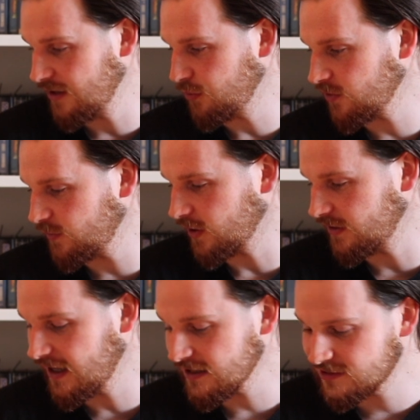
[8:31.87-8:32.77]
What have we
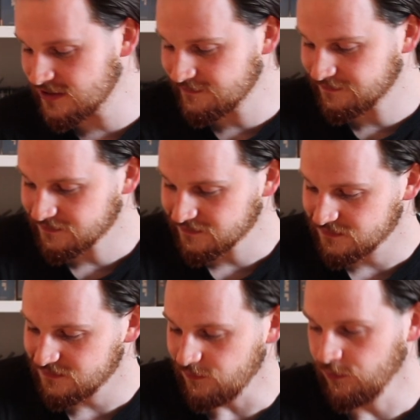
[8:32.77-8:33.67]
got next?
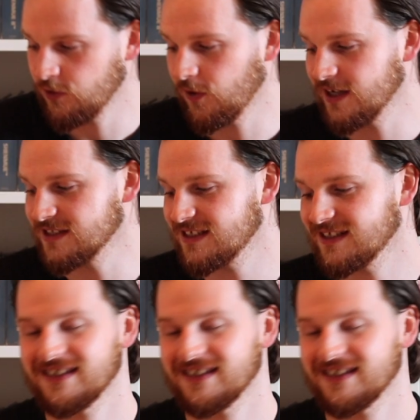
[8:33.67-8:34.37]
Right.